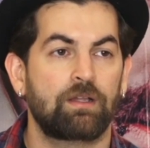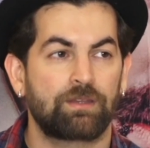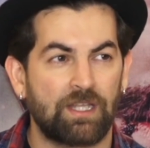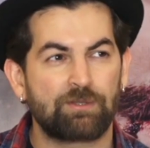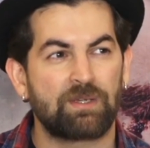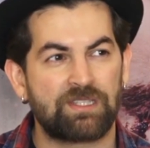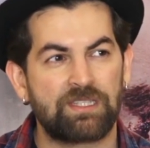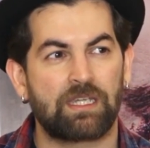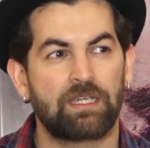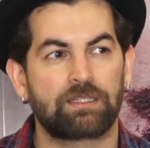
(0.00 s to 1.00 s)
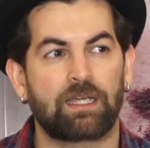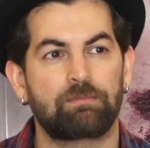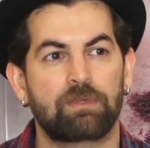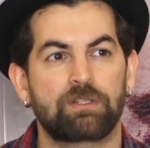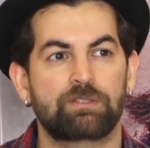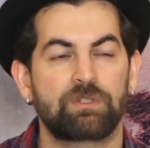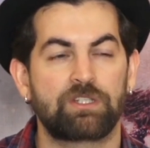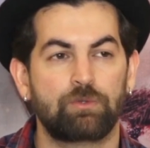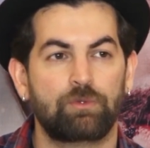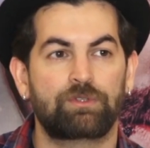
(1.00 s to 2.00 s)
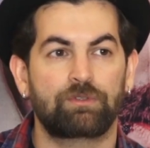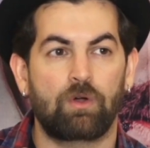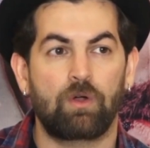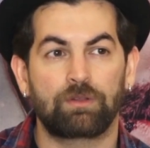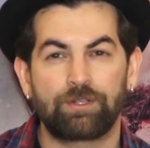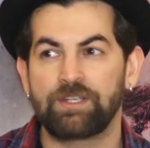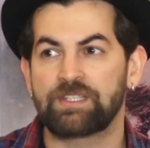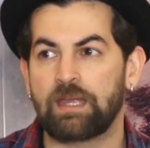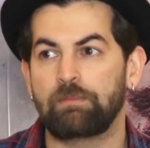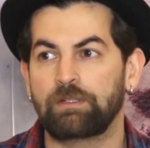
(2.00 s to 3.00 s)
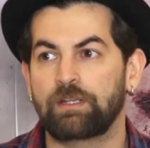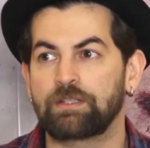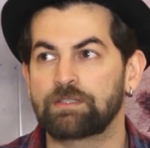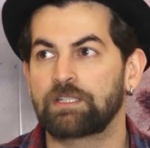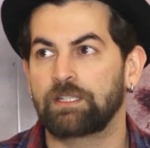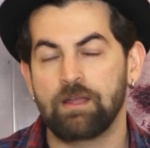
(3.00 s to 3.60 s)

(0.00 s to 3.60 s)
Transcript: That's why it's taking time, because we shoot all 3 simultaneously.